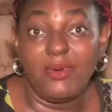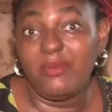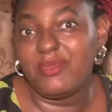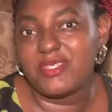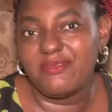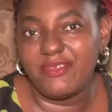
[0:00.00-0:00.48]
What
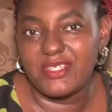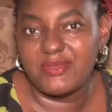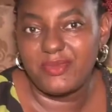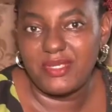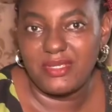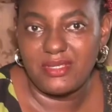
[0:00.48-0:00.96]
motivates
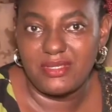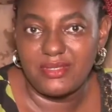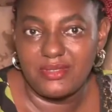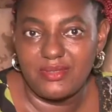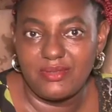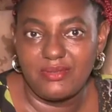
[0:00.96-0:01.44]
me
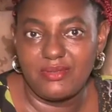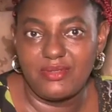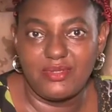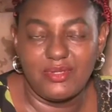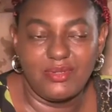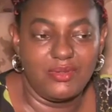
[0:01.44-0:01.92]

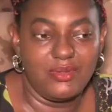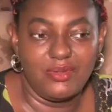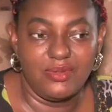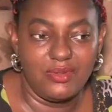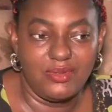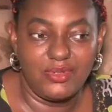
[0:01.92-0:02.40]

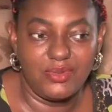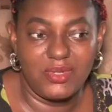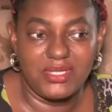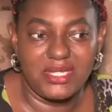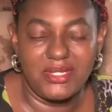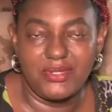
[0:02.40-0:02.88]
to do
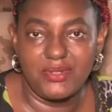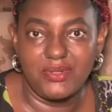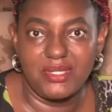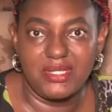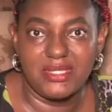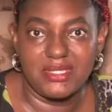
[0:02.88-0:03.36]
what I do
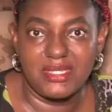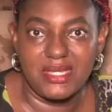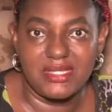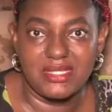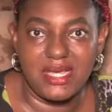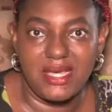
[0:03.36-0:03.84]
is
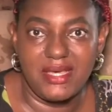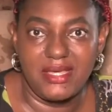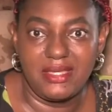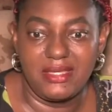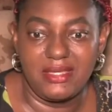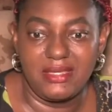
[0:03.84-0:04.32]
that
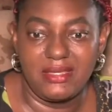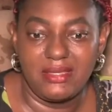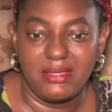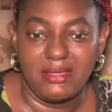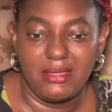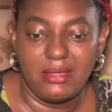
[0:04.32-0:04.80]

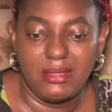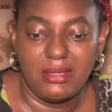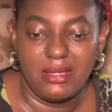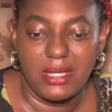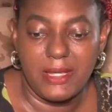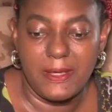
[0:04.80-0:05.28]

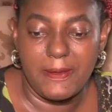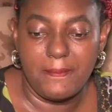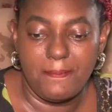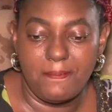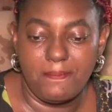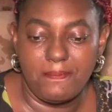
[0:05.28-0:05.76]

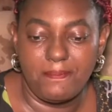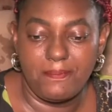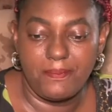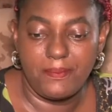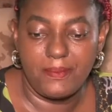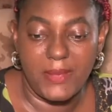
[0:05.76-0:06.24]
I'm
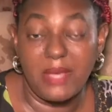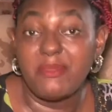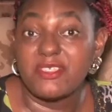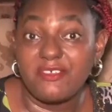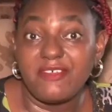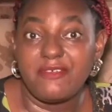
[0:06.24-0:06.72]
a
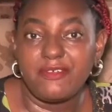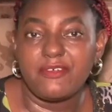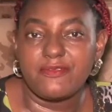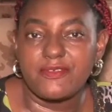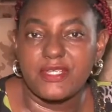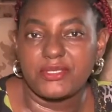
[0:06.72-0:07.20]
survivor
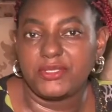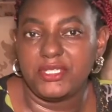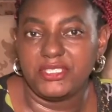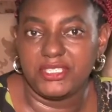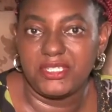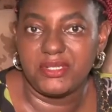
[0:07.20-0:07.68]
of sexual
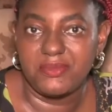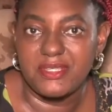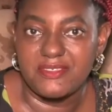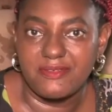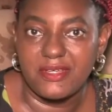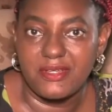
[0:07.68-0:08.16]
and
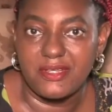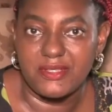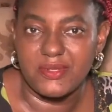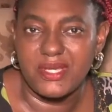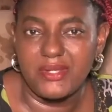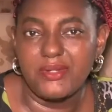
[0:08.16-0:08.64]
gender-based violence.
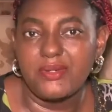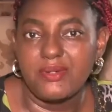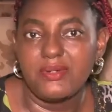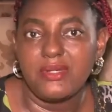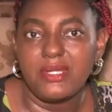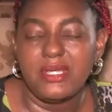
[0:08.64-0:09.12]
So I
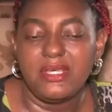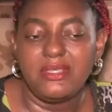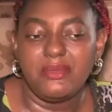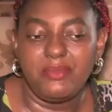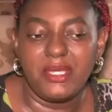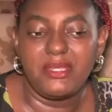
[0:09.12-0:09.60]
know
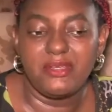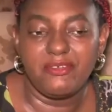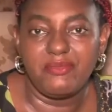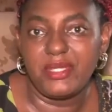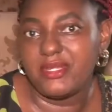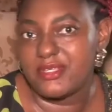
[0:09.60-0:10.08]
the pain
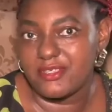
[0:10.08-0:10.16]
of being a